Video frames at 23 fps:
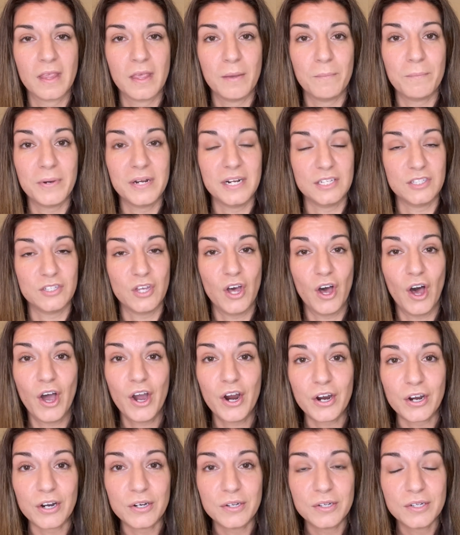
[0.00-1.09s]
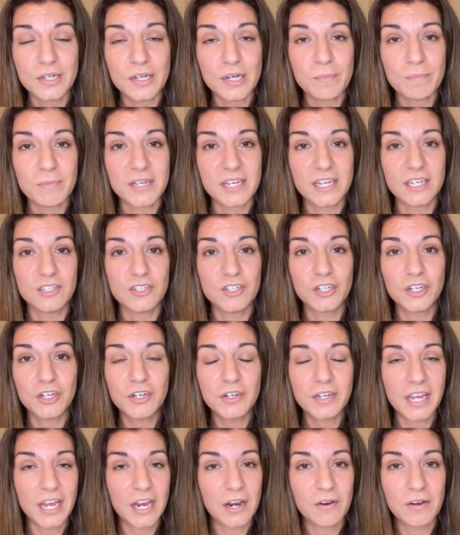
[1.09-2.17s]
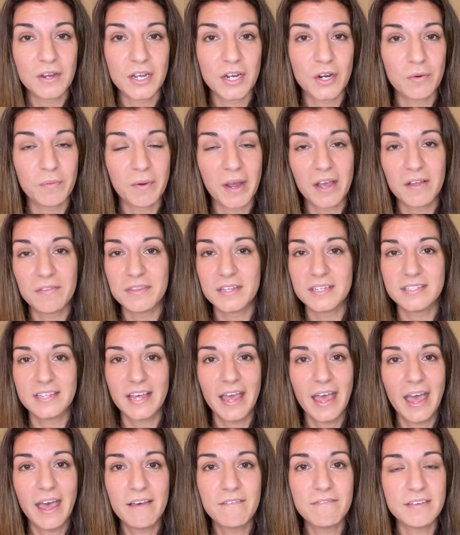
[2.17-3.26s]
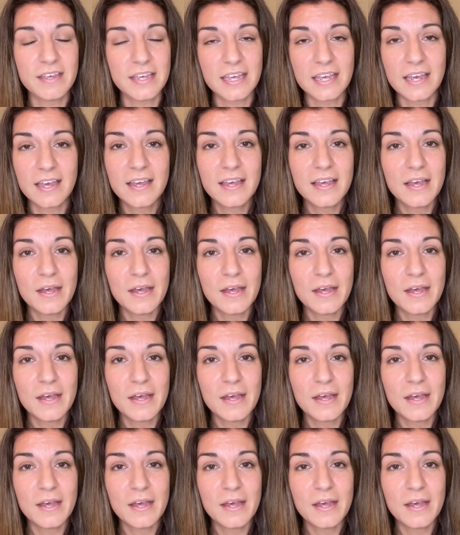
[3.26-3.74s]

But it's hard because you're carrying around this heavy